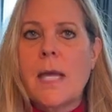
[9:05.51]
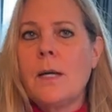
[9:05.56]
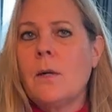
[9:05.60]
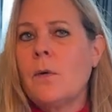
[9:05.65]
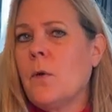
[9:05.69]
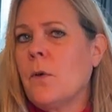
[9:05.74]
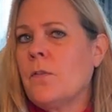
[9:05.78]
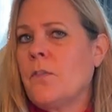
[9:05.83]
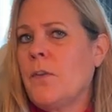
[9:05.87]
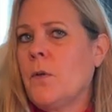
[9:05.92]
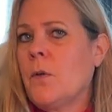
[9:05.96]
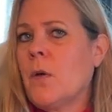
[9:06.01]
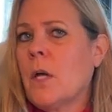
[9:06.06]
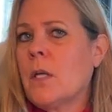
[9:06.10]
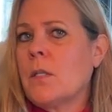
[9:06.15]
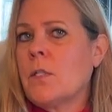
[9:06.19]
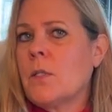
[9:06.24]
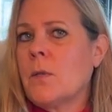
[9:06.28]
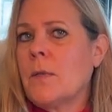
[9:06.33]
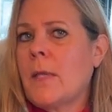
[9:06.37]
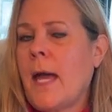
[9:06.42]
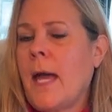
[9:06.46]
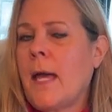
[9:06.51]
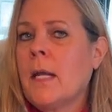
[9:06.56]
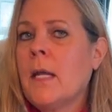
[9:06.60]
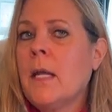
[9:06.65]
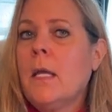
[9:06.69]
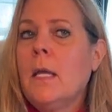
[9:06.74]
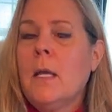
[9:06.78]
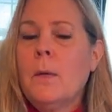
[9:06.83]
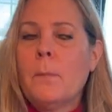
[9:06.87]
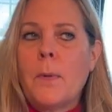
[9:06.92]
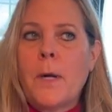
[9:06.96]
I don't know if you all do that,
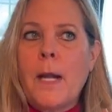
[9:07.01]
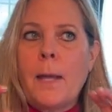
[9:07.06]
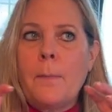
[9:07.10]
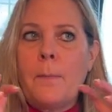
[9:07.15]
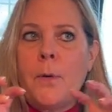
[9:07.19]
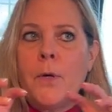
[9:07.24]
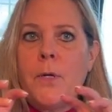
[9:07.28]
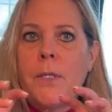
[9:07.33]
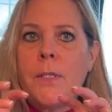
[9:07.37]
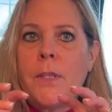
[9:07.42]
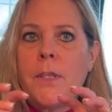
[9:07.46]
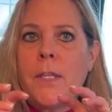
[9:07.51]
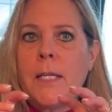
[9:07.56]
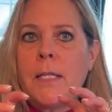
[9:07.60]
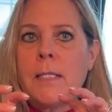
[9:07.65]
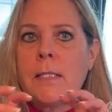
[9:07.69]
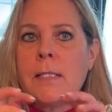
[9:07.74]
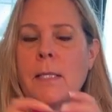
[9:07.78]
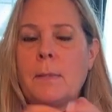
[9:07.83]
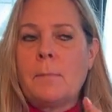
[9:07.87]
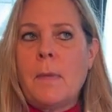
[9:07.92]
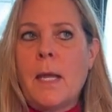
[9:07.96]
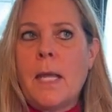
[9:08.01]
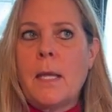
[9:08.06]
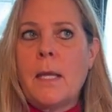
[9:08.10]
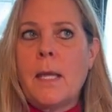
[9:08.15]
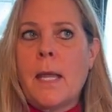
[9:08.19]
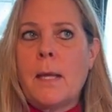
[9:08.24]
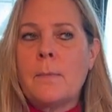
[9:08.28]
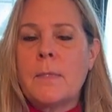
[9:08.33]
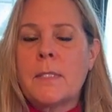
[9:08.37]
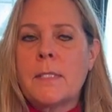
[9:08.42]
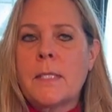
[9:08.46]
but I put things in my
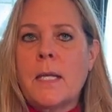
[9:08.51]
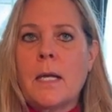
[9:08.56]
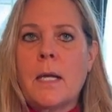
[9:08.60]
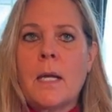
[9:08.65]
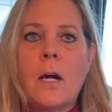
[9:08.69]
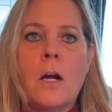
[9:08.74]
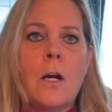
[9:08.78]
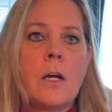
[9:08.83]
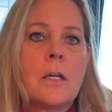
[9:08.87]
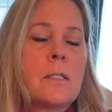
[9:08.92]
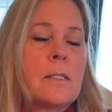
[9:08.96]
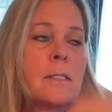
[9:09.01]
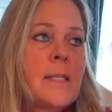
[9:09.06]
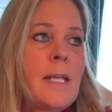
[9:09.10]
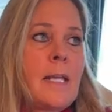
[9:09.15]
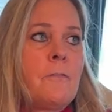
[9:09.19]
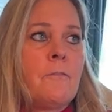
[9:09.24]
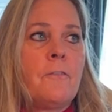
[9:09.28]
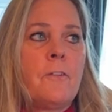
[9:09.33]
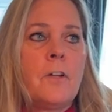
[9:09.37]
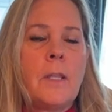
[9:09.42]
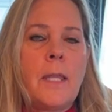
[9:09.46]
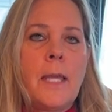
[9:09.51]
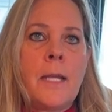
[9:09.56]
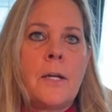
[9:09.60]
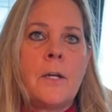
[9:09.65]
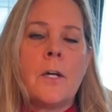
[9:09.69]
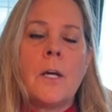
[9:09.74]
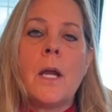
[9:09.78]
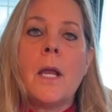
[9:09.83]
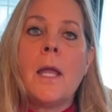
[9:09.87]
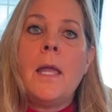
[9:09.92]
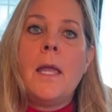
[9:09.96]
Amazon cart, save for
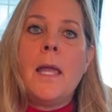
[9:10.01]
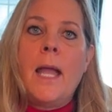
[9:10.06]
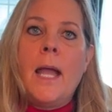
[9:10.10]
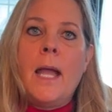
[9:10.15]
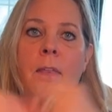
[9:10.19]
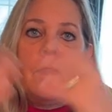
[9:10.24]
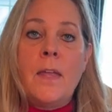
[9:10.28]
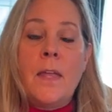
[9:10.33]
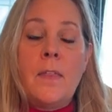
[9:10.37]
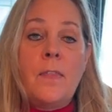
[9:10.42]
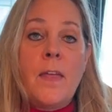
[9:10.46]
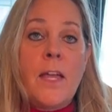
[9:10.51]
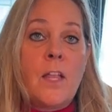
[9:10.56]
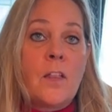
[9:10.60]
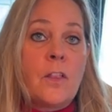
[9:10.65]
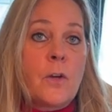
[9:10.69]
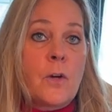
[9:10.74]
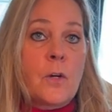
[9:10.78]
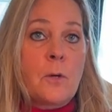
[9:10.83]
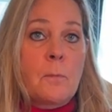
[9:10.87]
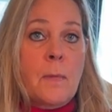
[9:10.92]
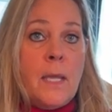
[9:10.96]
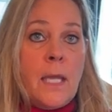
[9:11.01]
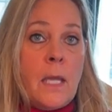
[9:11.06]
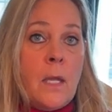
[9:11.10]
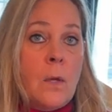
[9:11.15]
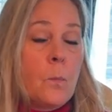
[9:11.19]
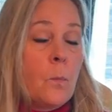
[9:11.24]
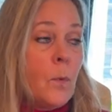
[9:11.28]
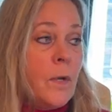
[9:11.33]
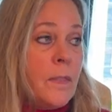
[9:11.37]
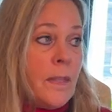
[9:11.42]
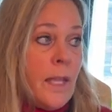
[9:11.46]
later, and then they alert me
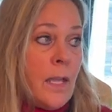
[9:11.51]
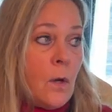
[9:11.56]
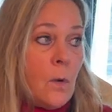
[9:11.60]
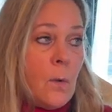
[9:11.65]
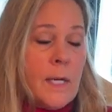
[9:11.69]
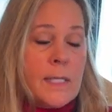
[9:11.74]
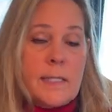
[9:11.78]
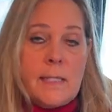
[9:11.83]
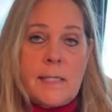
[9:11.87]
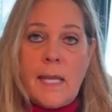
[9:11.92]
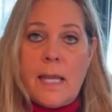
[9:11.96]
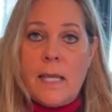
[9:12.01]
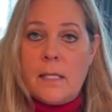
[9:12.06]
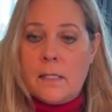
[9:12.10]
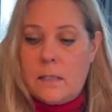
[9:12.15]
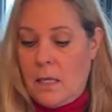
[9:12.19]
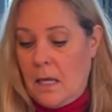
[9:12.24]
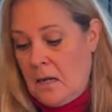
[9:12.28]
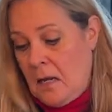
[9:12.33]
when they go on sale.